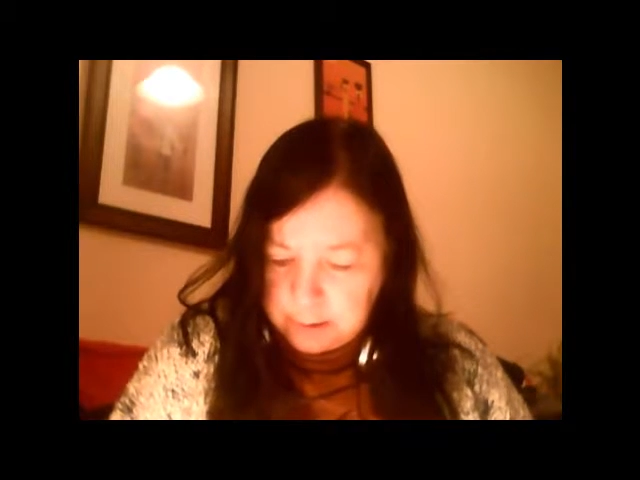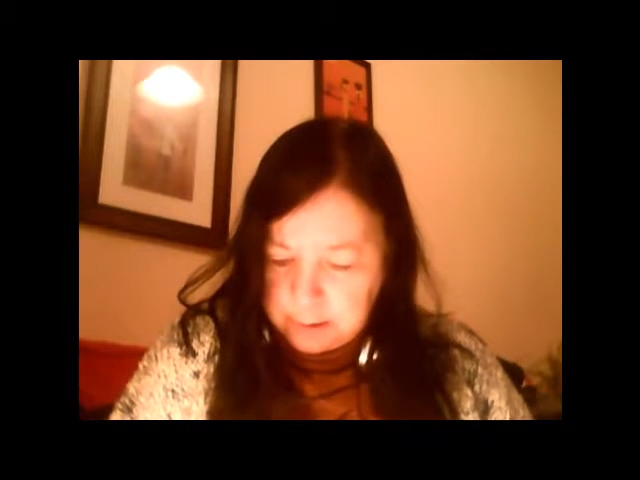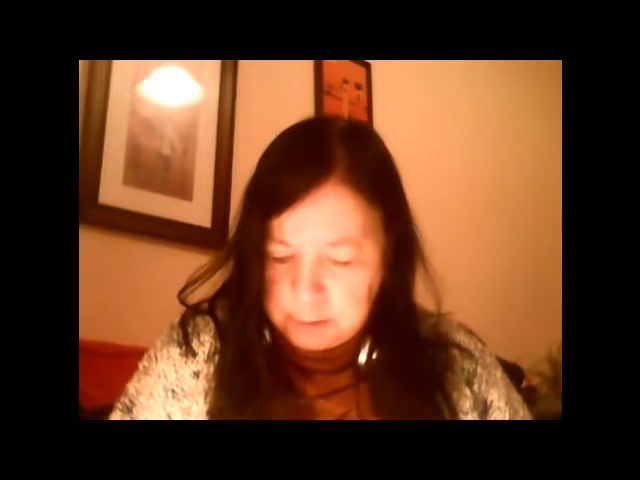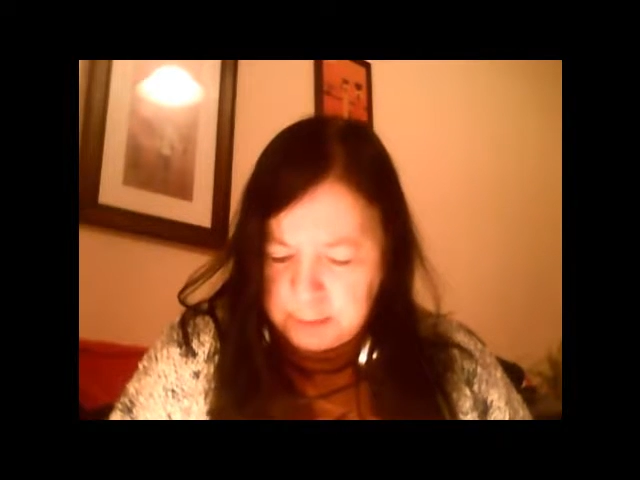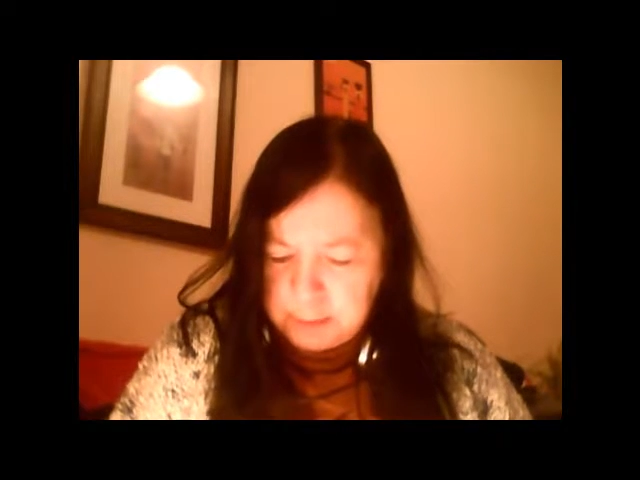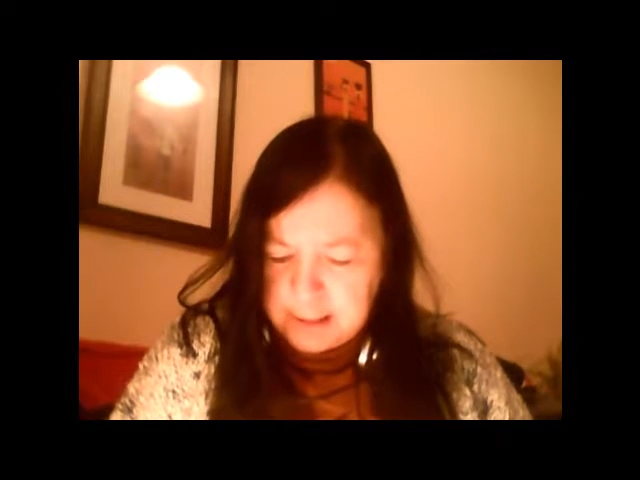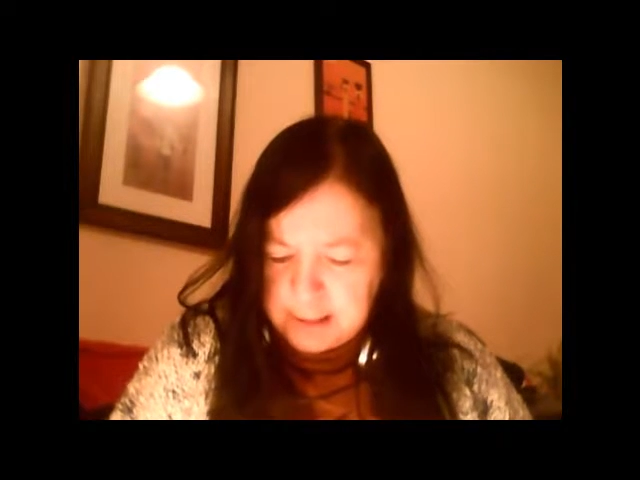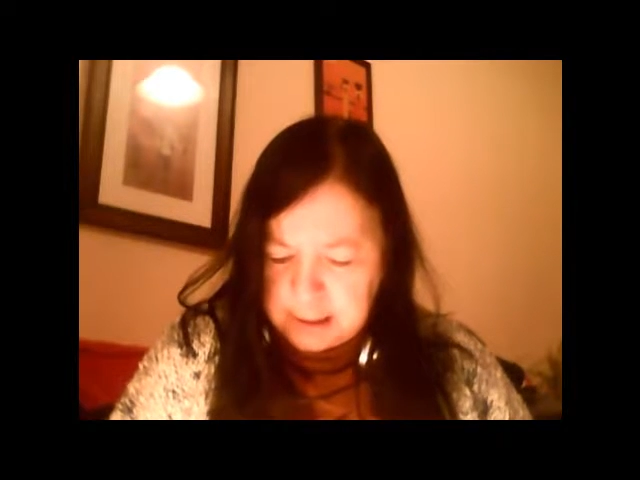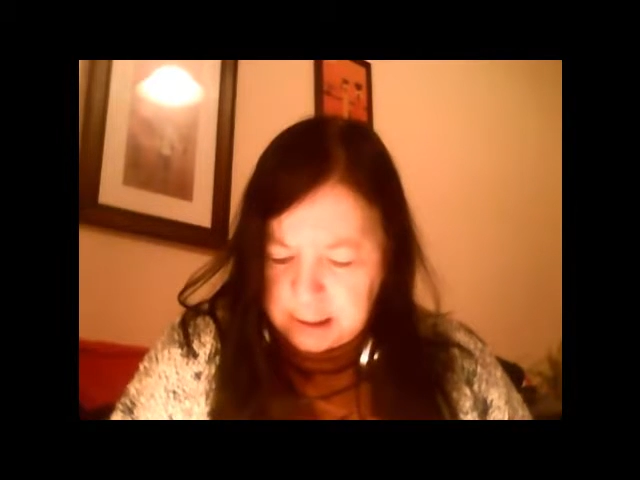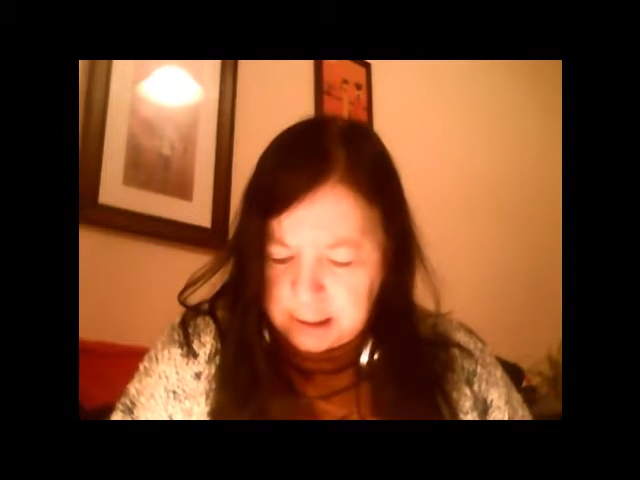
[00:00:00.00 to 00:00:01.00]

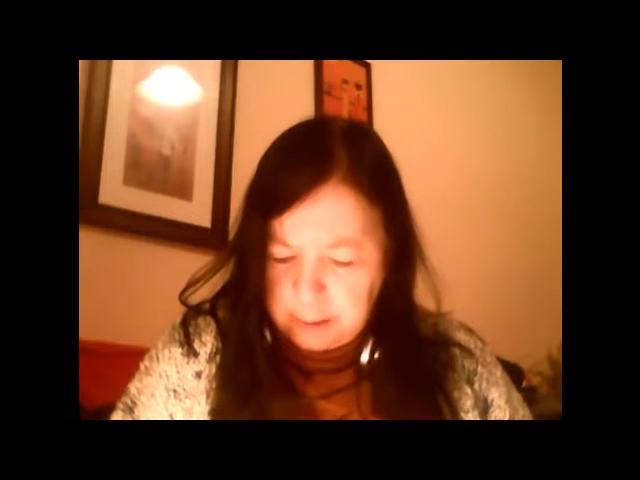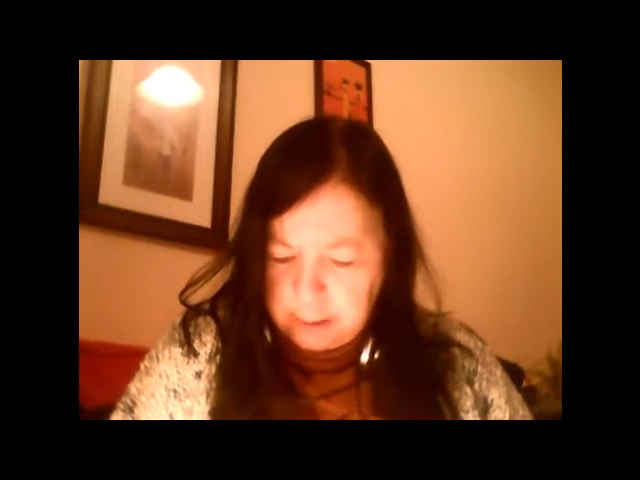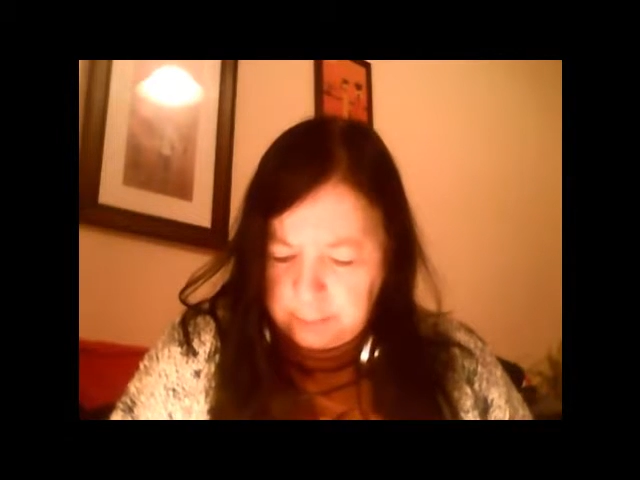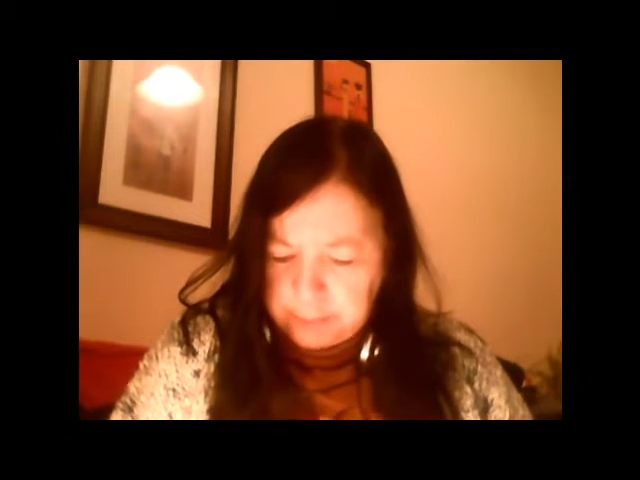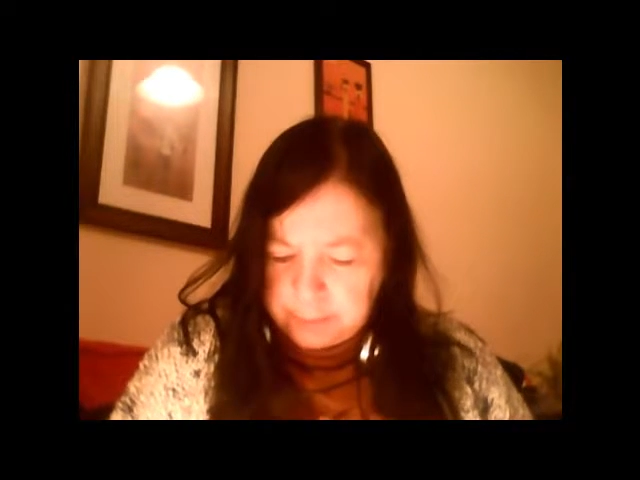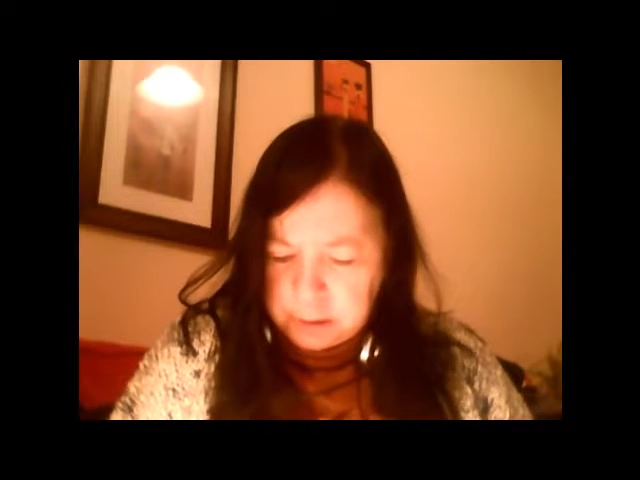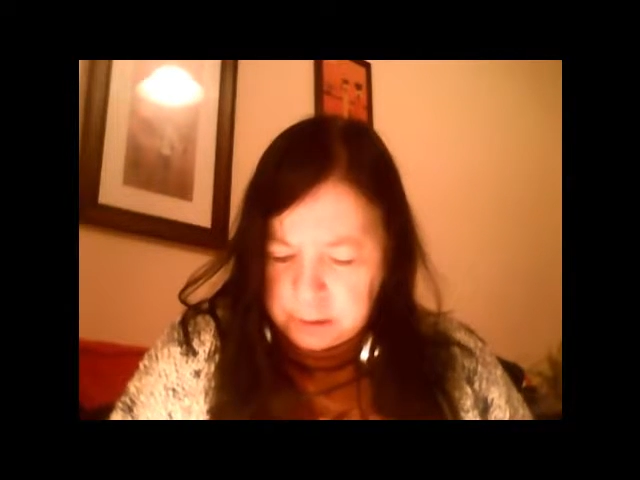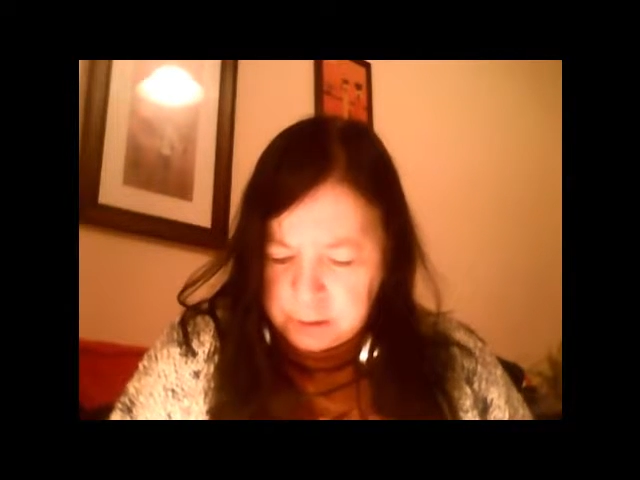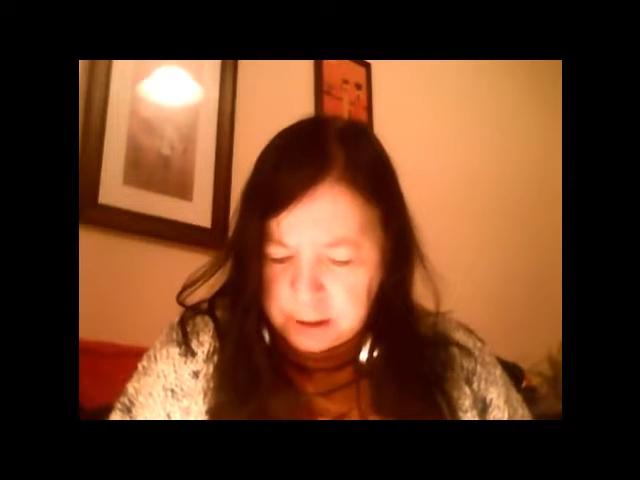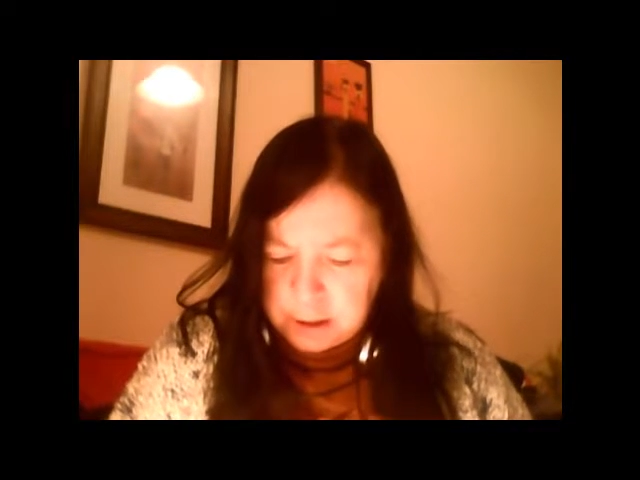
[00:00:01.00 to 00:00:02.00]
Surprisingly, this
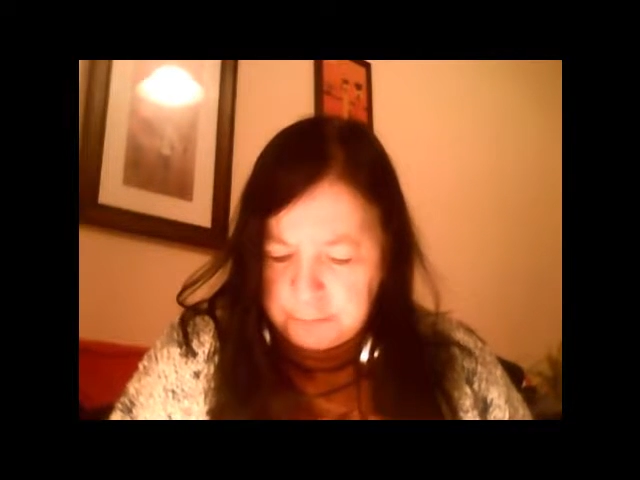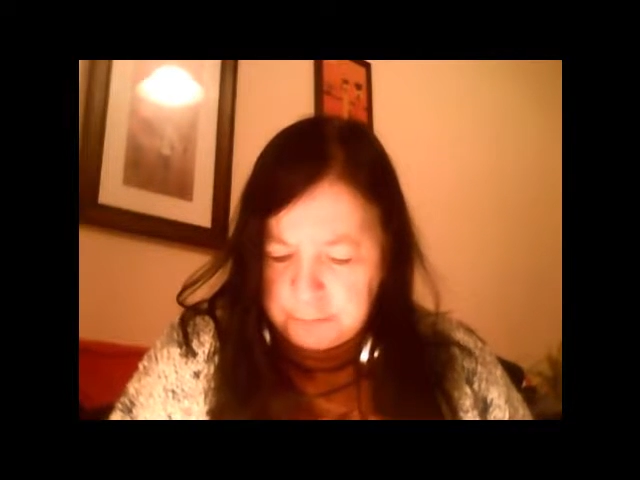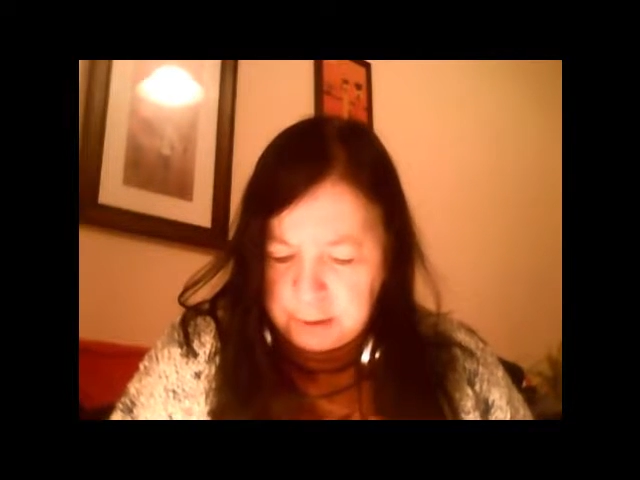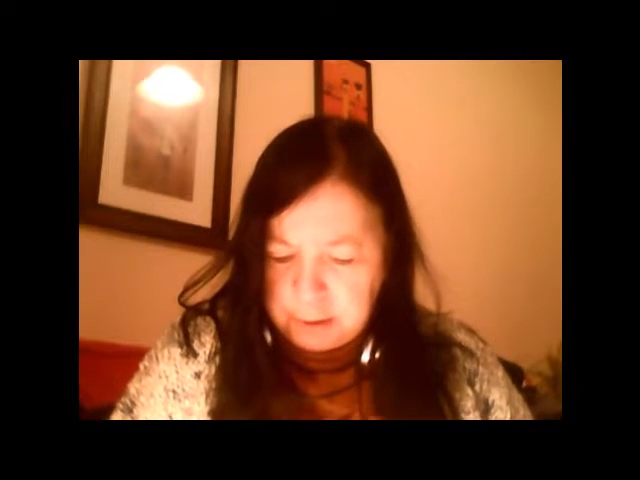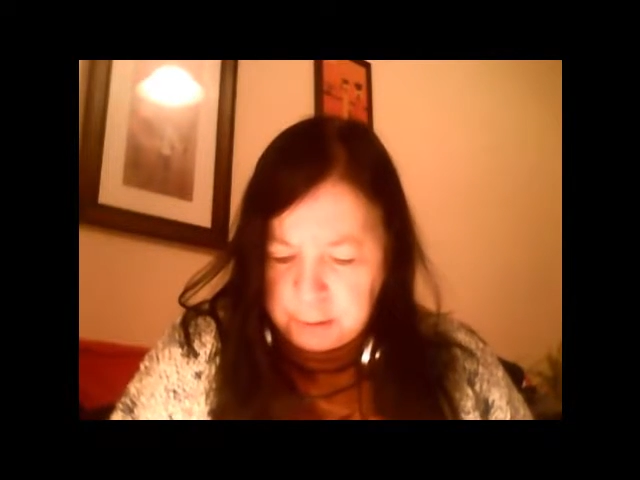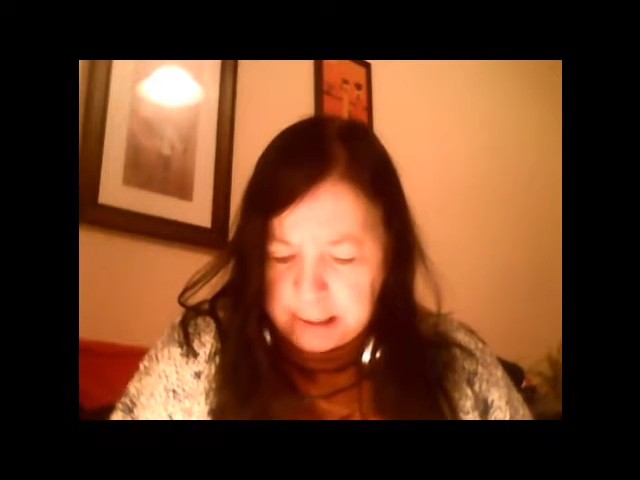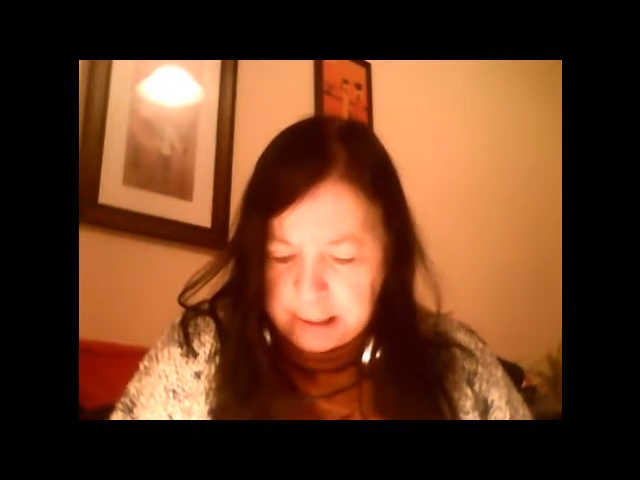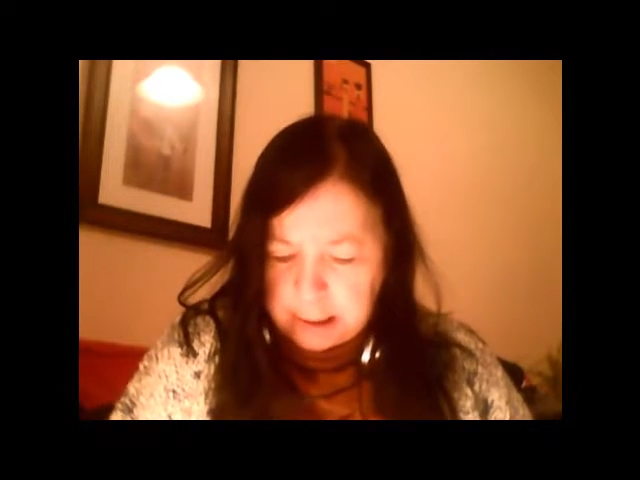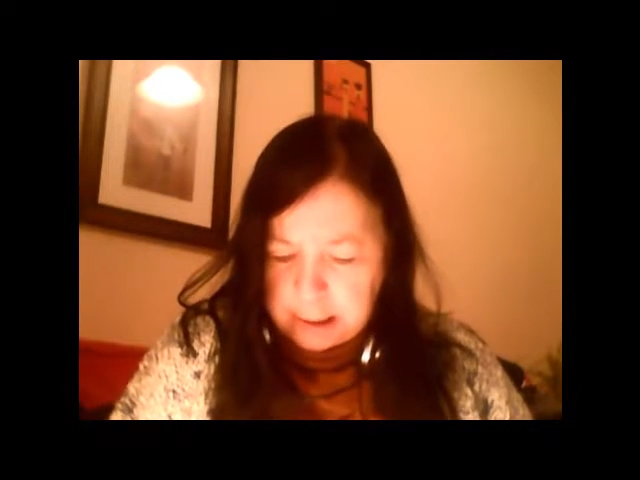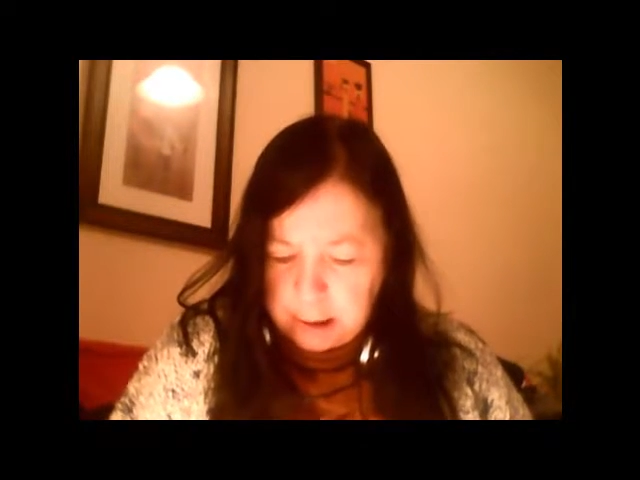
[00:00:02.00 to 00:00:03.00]
was done very quickly,